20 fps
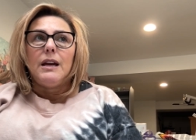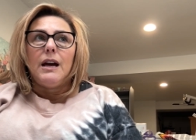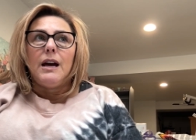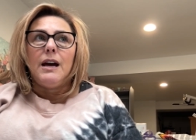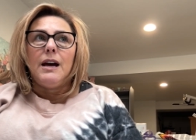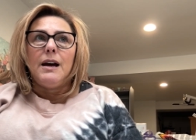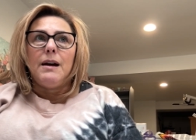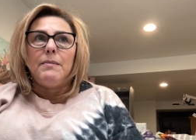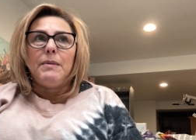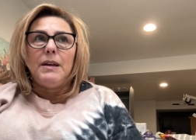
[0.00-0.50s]

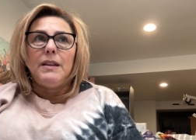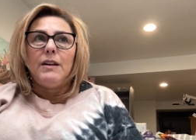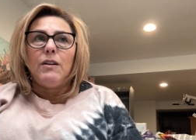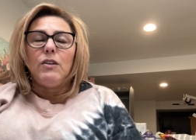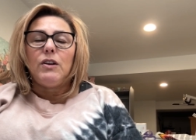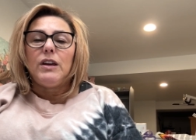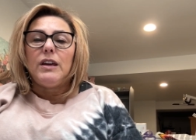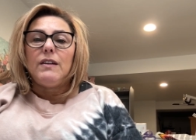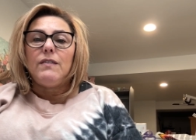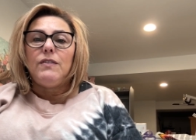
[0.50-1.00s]
Um, they'll
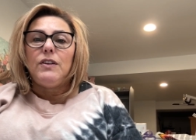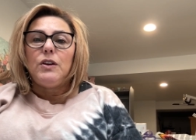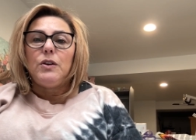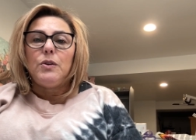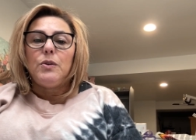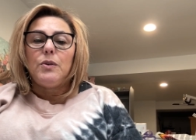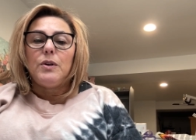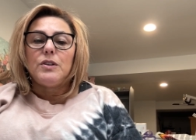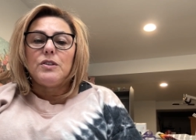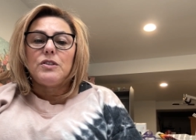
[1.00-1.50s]
give
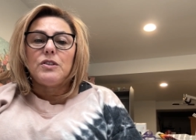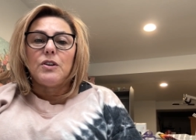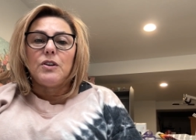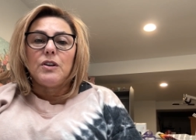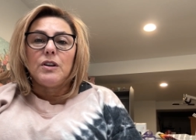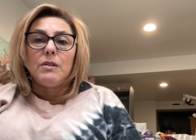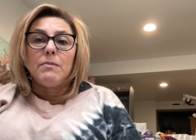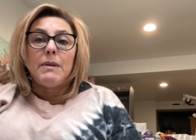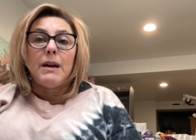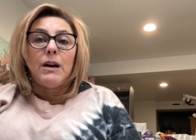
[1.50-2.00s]
you a
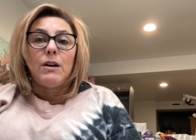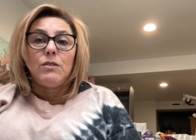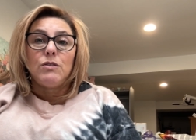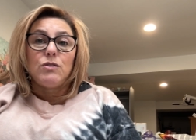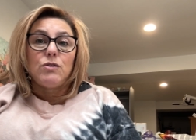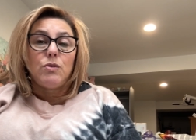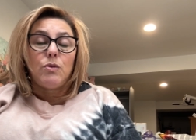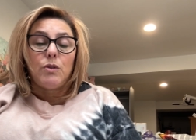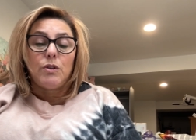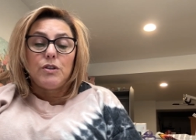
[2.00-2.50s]
certain amount
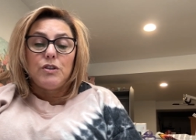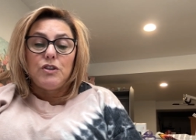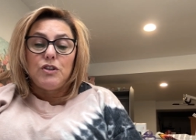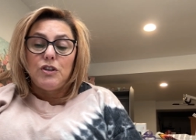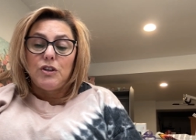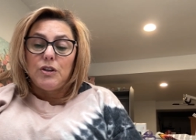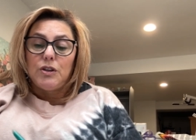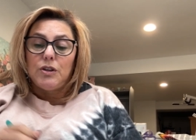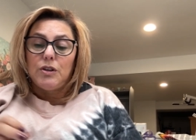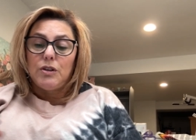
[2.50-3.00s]
towards
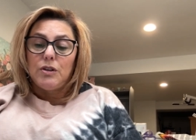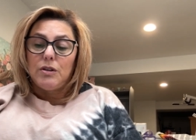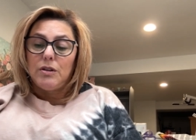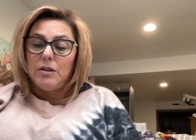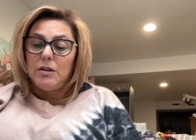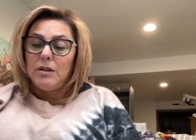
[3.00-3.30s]
your